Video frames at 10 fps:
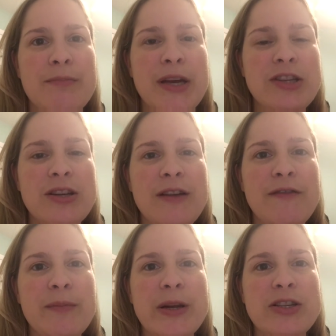Patient
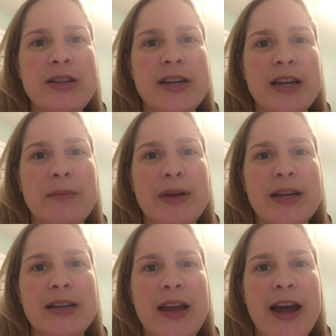information that can
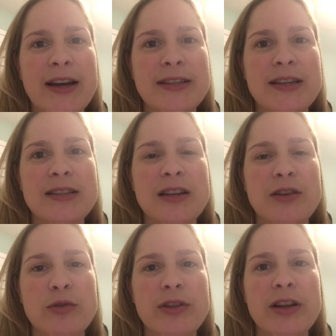be accessed on
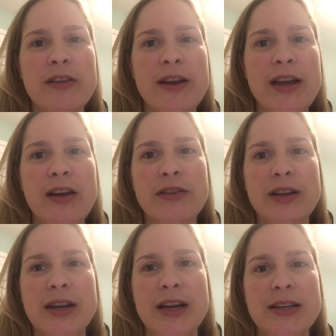North Carolina Health
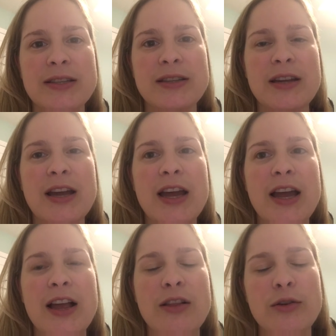Connects
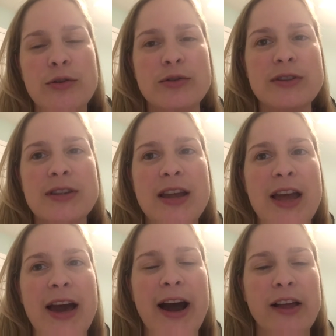includes
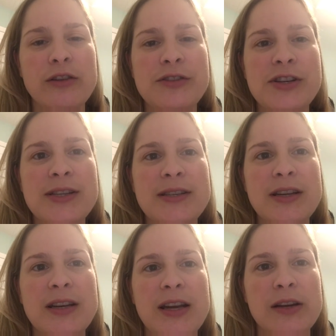allergies,
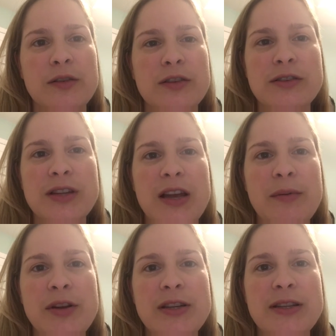encounters,
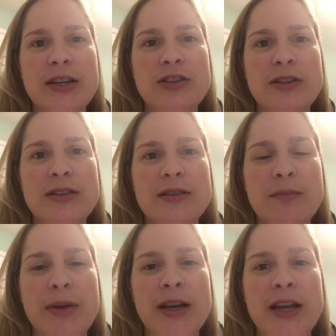immunizations,
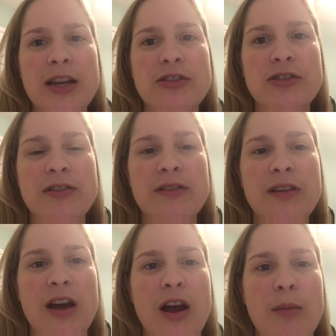medications,
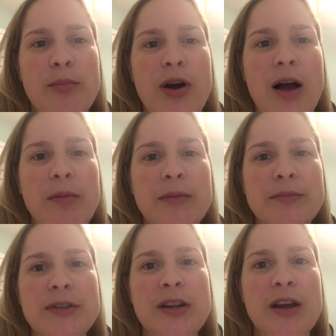
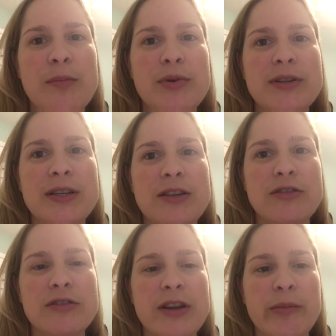problems,
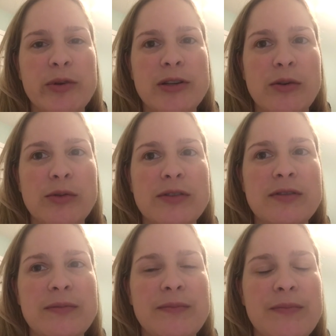procedures, and results.